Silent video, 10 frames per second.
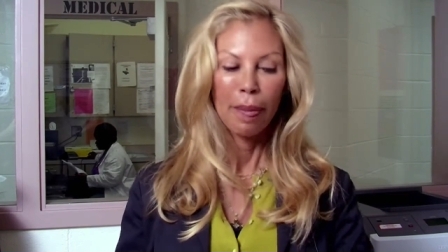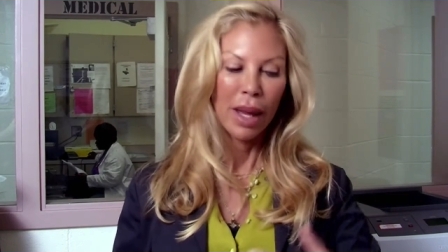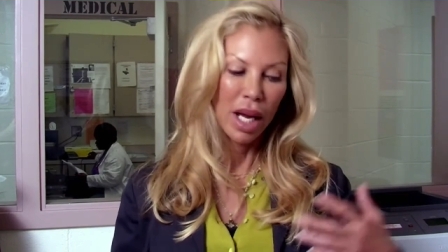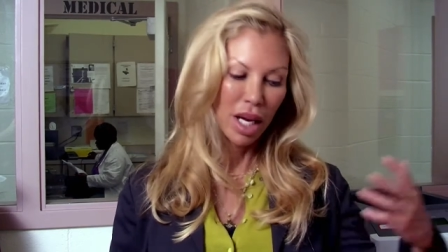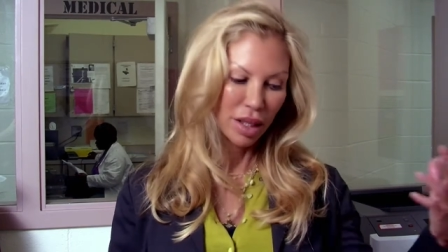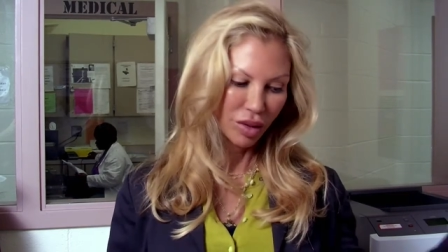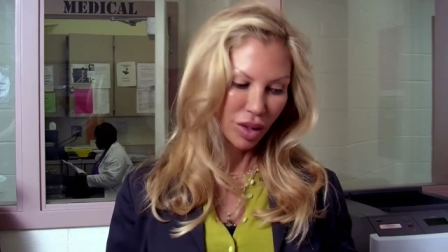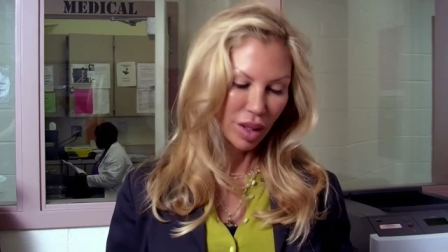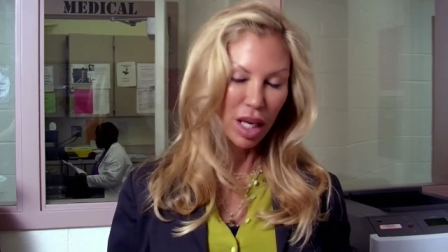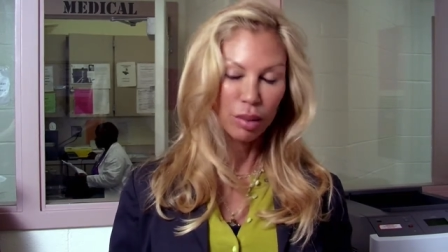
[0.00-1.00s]
And
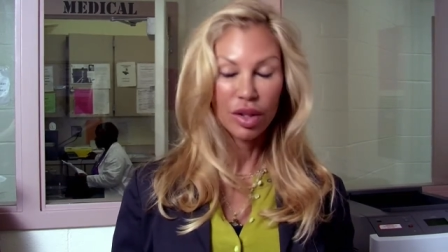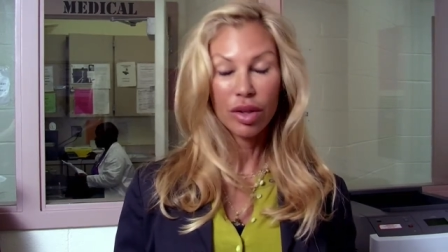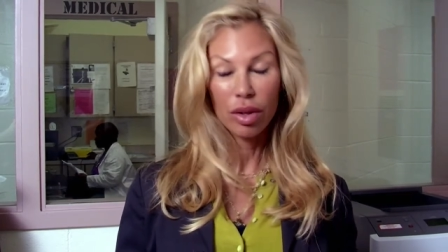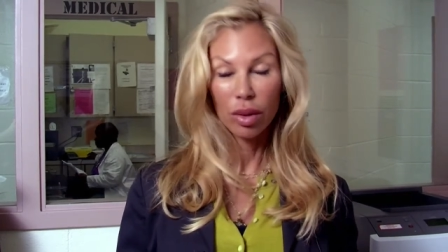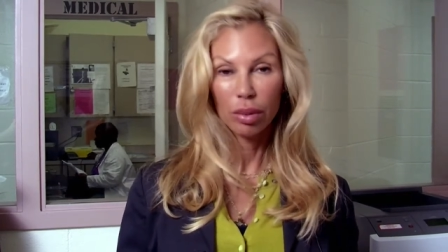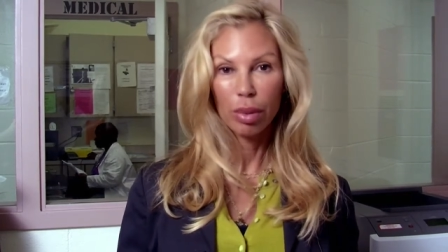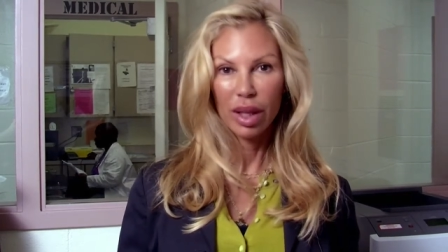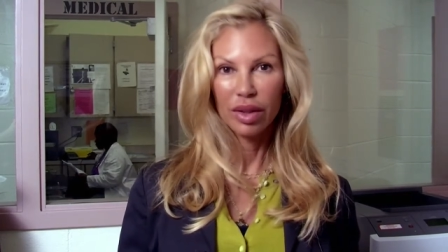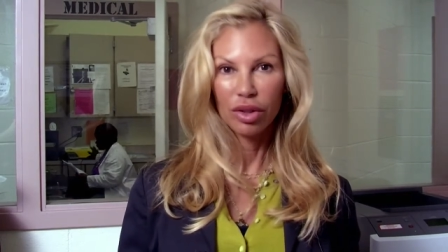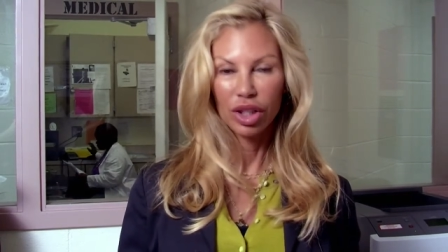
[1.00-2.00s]
I was told
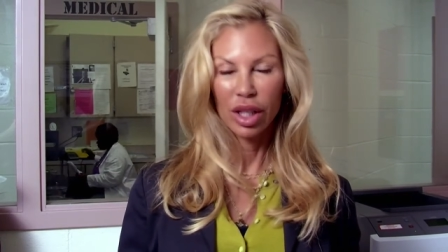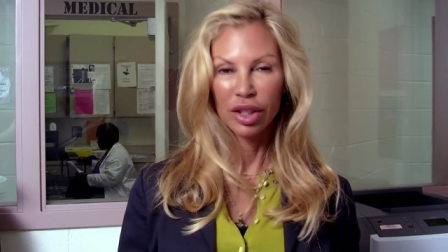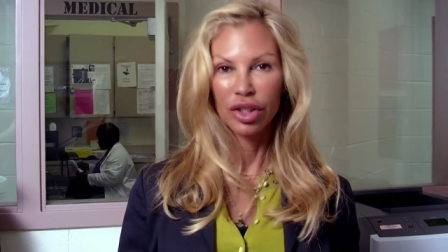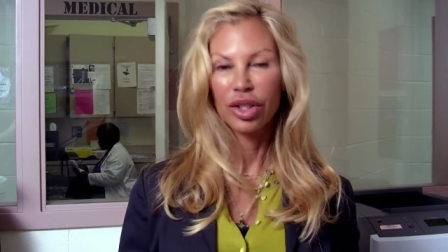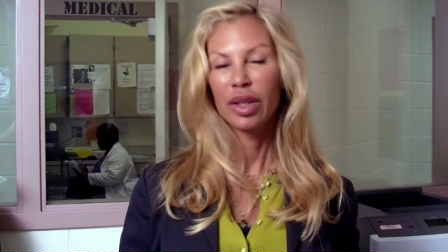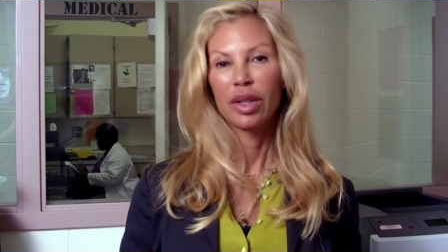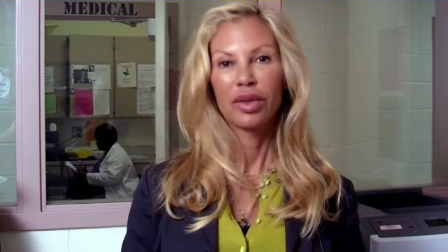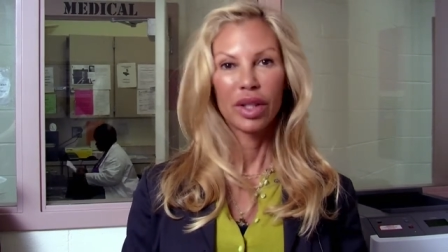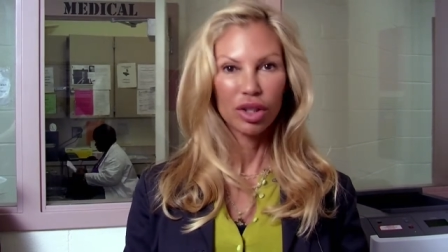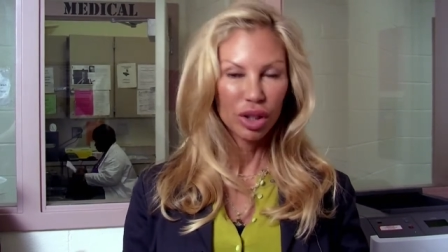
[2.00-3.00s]
by the judge
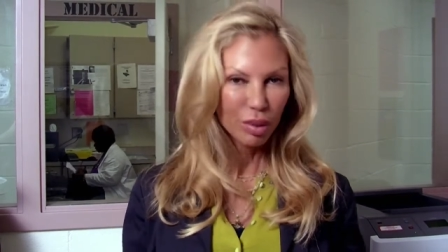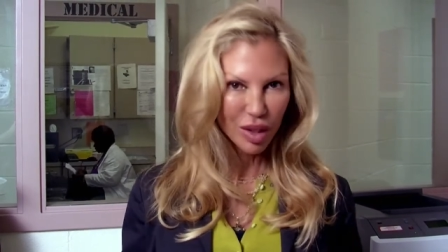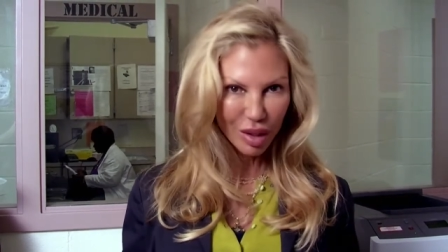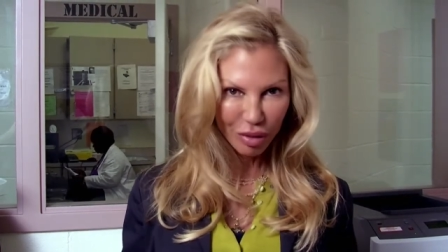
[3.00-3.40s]
that she was a